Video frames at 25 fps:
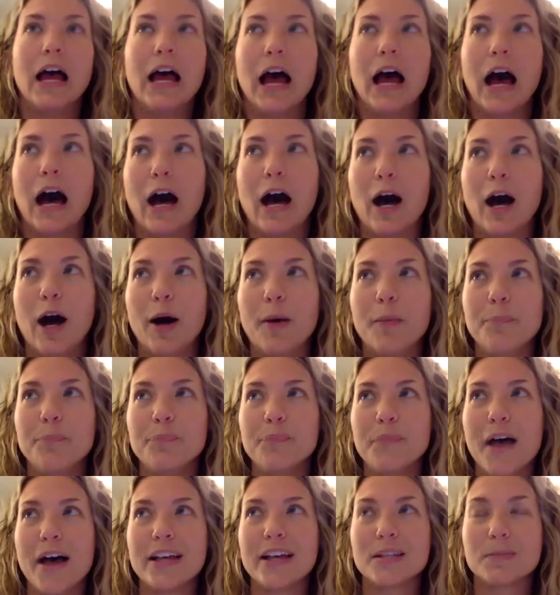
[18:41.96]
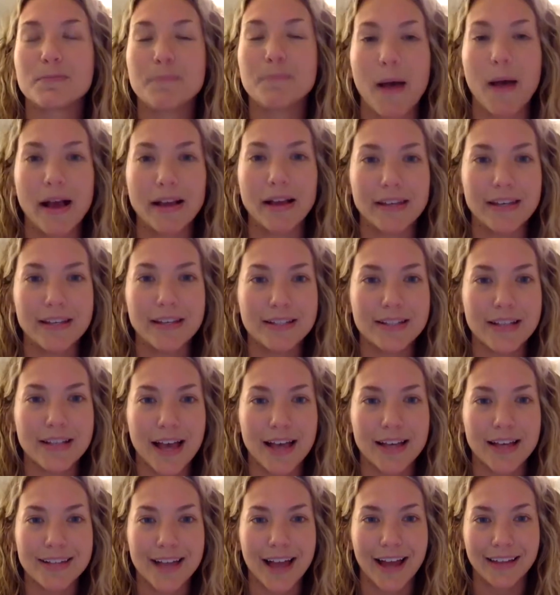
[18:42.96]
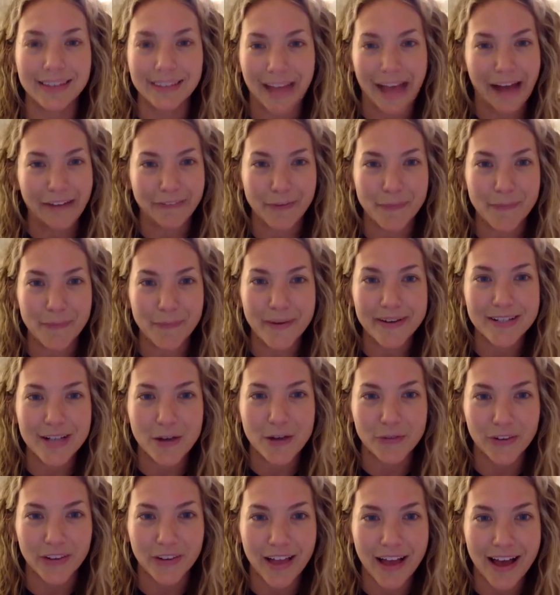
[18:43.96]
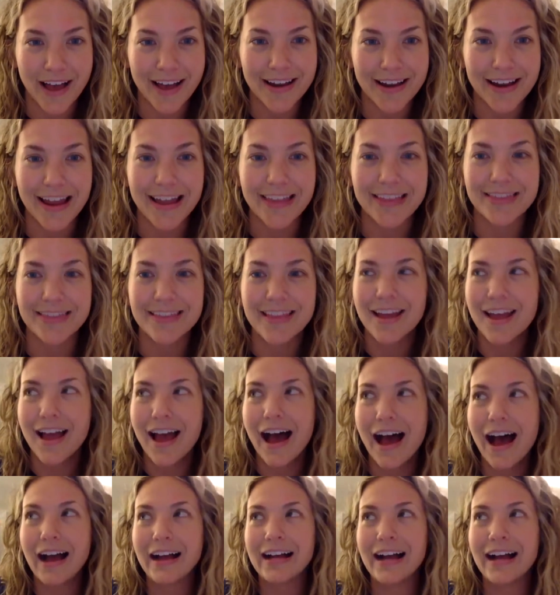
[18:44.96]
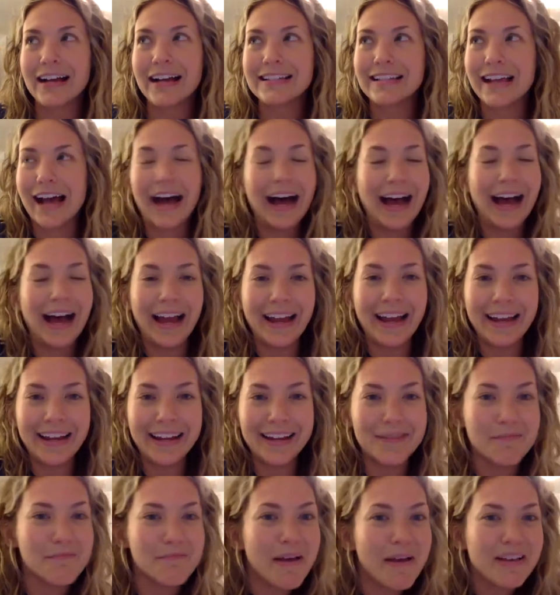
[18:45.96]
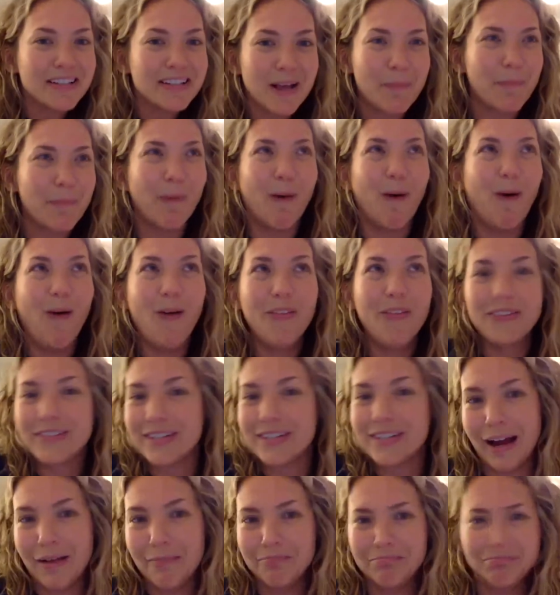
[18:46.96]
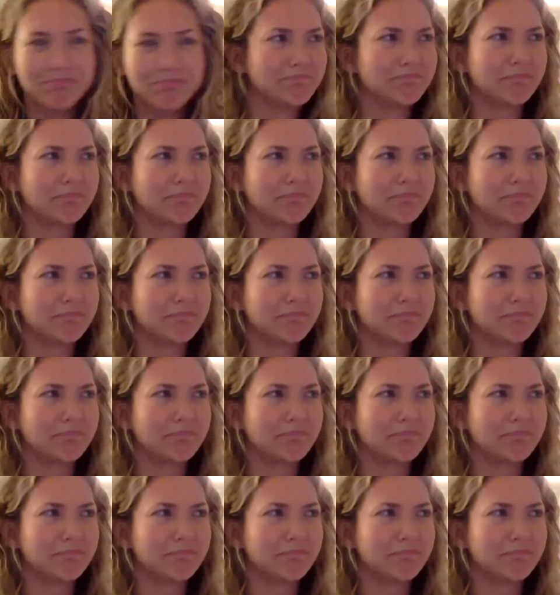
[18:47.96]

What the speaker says: As Becky says, I laugh at myself a lot. And guys, I mess up all the time,